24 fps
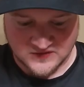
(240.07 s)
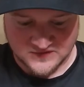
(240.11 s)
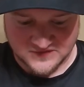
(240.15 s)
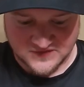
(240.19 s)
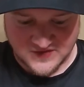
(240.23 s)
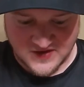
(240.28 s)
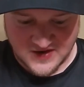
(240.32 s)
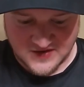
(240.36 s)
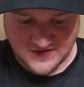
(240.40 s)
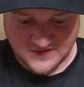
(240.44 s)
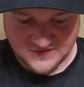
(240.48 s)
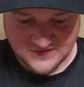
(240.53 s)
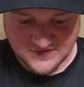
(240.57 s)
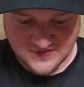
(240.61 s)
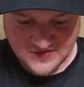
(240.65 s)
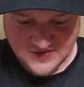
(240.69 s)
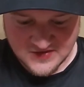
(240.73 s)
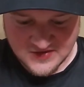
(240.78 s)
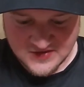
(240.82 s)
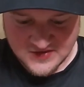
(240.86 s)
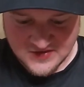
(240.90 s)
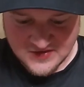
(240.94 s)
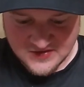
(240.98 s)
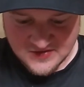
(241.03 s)
size
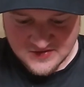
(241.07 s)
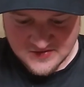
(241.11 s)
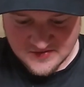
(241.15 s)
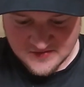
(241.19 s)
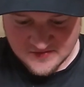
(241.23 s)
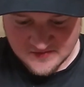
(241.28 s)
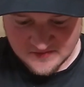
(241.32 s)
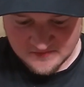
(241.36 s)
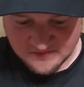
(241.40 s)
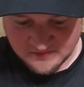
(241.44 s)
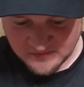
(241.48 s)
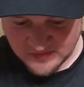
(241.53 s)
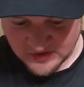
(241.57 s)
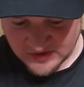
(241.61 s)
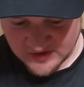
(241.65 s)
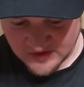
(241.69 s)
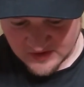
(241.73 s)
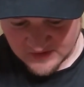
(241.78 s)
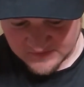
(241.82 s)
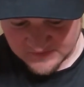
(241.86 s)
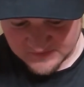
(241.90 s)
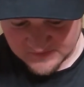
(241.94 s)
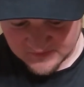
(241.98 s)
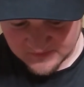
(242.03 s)

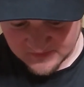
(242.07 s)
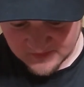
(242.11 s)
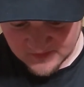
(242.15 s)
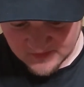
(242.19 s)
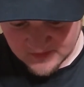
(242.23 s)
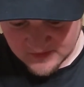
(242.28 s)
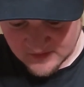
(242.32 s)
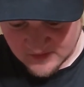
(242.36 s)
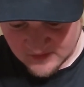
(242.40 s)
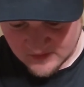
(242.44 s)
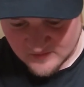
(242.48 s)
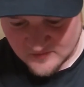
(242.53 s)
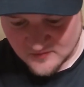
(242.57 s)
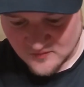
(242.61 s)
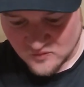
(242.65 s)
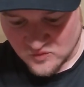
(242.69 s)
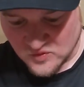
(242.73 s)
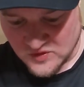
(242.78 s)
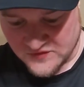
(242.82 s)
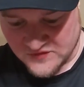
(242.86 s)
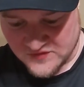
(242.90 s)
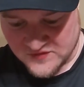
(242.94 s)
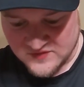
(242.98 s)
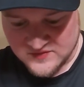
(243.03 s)
because
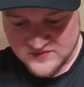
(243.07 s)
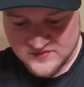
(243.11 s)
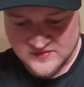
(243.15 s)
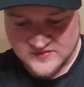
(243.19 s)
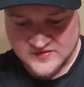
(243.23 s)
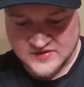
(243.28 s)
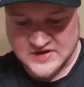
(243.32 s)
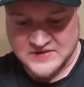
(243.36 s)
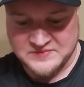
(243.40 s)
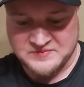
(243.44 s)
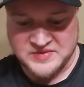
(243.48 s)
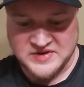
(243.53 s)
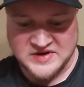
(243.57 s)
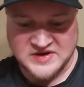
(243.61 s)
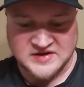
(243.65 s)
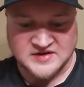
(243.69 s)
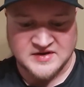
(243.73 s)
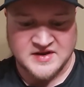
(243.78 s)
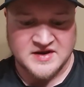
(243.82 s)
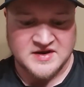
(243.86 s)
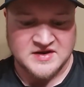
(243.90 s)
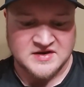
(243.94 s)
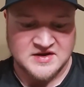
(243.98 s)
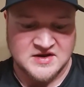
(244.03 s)
with it being
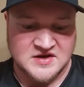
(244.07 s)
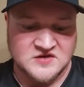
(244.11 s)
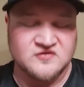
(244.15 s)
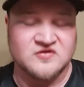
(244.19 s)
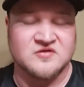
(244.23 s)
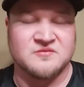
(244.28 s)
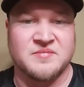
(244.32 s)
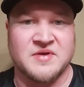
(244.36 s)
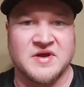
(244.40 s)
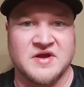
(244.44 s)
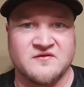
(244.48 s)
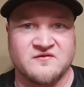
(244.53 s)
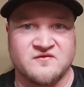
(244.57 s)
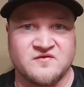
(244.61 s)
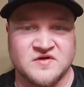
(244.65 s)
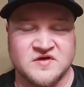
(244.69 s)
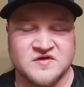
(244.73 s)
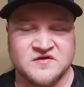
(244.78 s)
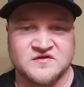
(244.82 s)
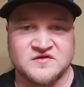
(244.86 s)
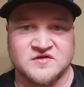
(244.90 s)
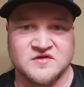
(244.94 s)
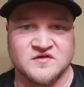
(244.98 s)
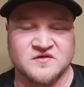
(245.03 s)
like an injured bait
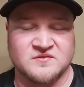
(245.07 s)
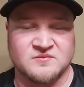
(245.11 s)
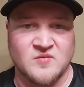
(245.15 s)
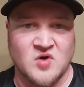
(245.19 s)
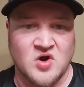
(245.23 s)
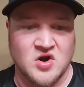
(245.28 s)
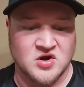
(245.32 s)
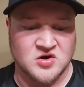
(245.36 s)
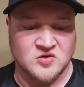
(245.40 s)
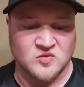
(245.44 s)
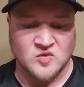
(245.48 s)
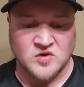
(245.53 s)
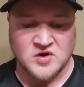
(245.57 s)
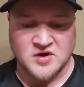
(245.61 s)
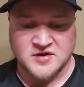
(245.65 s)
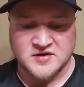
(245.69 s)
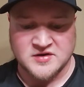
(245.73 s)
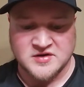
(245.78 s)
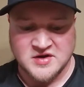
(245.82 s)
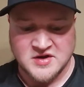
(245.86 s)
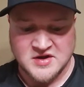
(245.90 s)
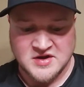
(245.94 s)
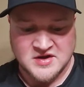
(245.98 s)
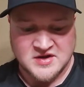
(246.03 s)
fish, the smaller one,
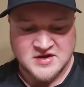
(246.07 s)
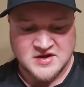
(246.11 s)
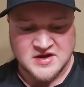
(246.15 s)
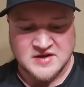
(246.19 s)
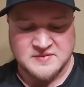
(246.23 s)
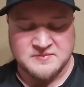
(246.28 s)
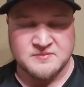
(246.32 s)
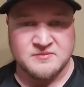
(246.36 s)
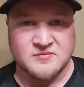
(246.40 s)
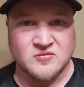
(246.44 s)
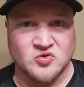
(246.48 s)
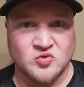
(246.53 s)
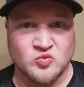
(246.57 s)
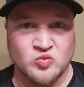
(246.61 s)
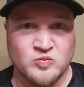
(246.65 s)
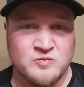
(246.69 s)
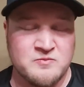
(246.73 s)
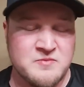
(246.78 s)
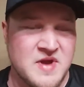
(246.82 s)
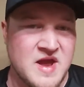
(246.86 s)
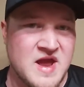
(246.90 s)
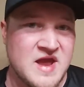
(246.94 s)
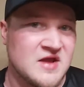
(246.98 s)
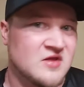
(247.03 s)
it
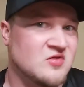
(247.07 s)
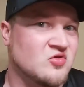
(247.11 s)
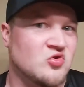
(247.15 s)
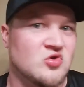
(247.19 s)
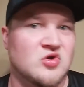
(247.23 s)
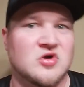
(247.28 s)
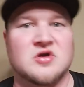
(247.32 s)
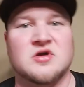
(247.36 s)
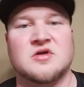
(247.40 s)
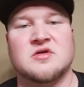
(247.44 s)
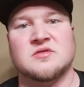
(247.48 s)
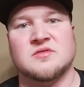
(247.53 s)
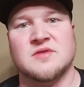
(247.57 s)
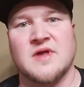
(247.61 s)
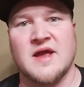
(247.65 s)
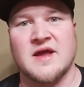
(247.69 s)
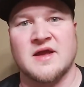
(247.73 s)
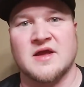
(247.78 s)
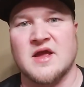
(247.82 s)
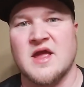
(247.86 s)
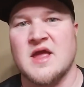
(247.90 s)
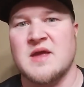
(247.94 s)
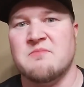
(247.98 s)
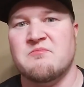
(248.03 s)
may look
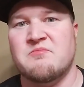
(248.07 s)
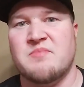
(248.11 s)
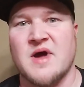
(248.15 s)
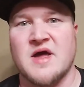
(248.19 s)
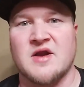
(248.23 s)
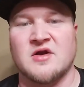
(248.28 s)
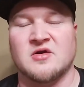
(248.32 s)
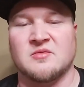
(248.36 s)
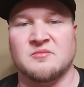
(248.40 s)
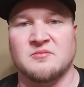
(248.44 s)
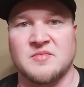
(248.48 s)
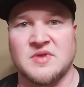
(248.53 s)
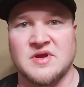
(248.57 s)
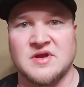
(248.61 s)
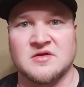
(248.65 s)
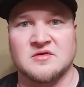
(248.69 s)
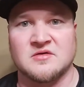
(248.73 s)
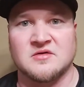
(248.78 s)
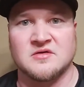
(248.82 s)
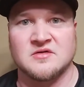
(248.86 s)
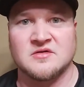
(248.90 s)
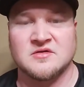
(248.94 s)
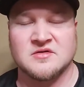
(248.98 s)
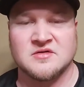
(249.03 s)
like a better
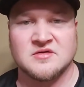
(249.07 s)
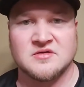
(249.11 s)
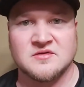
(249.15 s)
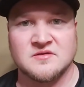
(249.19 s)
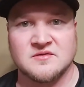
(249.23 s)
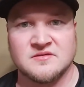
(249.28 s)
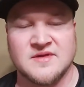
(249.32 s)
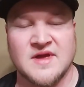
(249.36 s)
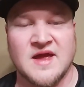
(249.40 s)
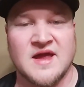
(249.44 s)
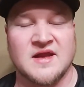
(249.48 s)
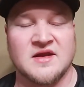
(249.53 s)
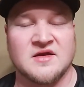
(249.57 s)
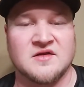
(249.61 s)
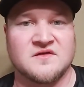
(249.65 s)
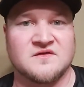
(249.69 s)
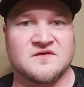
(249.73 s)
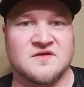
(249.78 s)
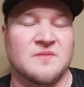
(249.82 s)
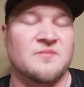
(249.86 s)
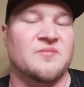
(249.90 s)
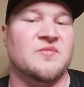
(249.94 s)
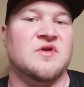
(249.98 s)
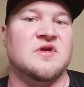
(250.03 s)
meal than
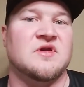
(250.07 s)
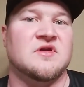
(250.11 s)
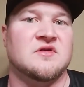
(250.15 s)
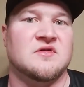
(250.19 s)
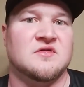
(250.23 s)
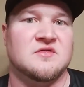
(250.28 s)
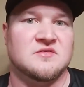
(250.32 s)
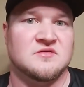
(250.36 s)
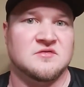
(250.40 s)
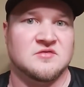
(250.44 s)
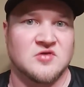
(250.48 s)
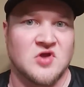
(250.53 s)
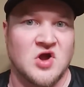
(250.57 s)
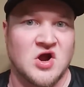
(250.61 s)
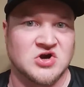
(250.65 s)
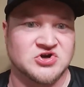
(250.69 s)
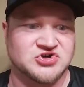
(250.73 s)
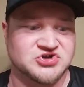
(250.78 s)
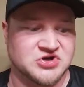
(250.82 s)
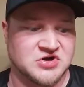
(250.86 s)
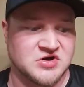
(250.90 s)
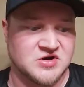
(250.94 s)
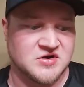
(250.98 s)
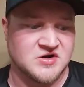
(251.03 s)
something
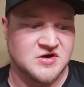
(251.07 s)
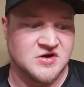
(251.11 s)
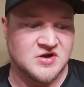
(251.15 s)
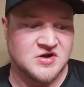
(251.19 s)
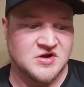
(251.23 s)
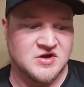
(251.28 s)
larger